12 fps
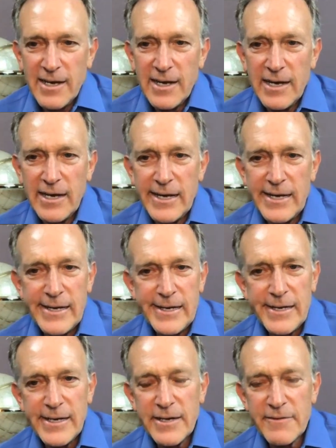
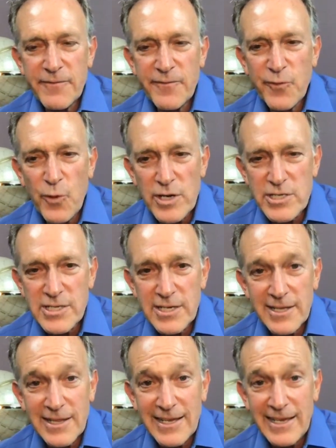uh,
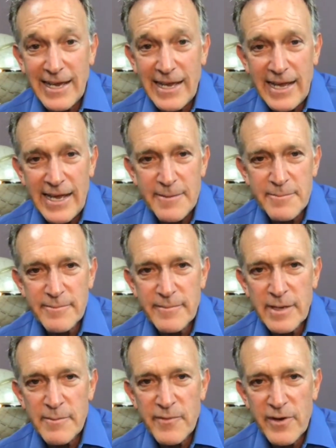unfortunately, I, am
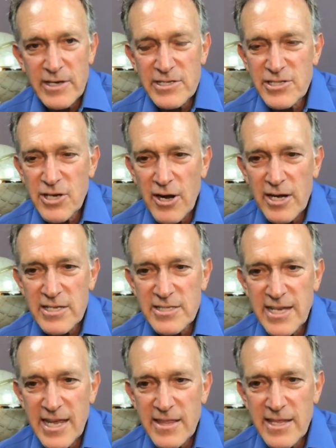I'm, I'm very sorry to
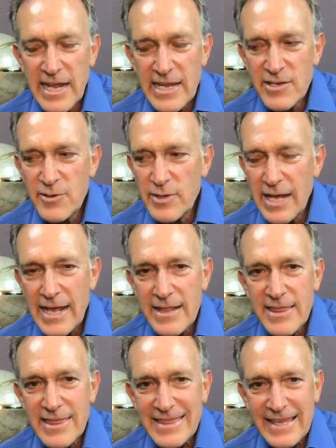say that I do
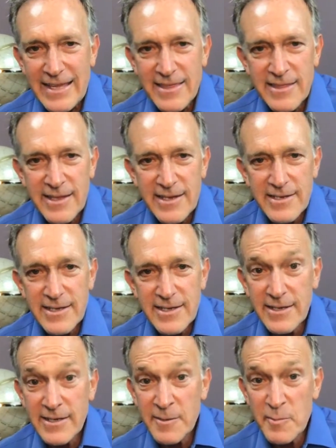not think that
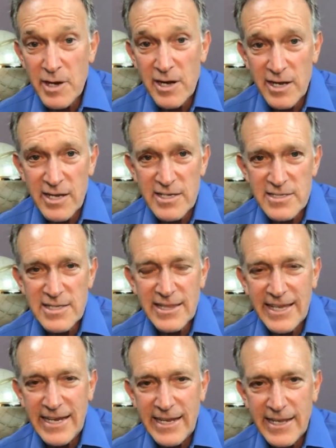uh, America is
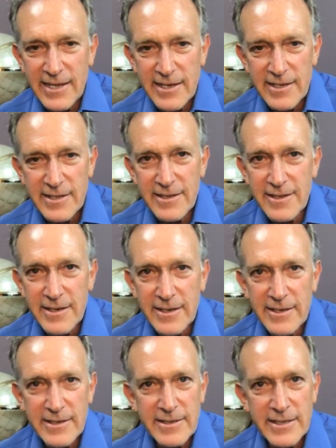leading
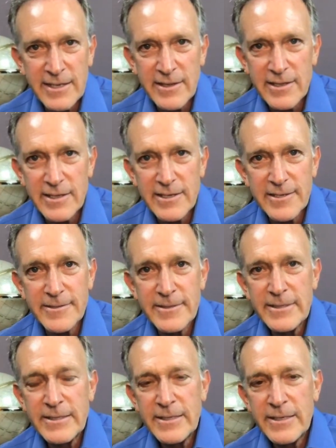uh, in the
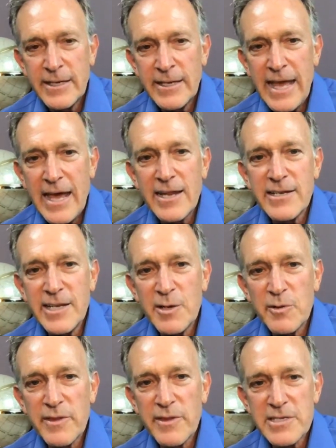in how to deal
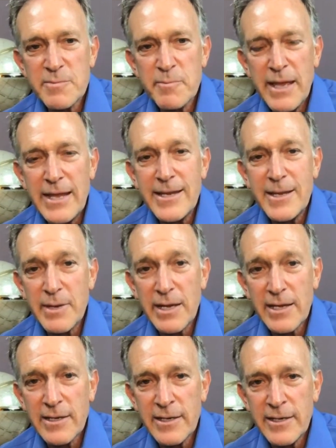with this pandemic.
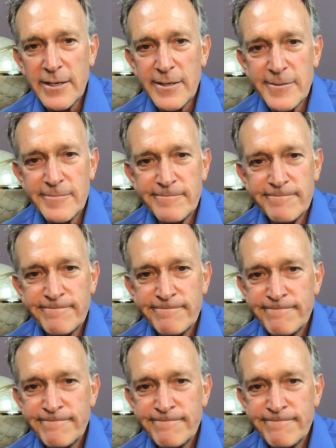Um,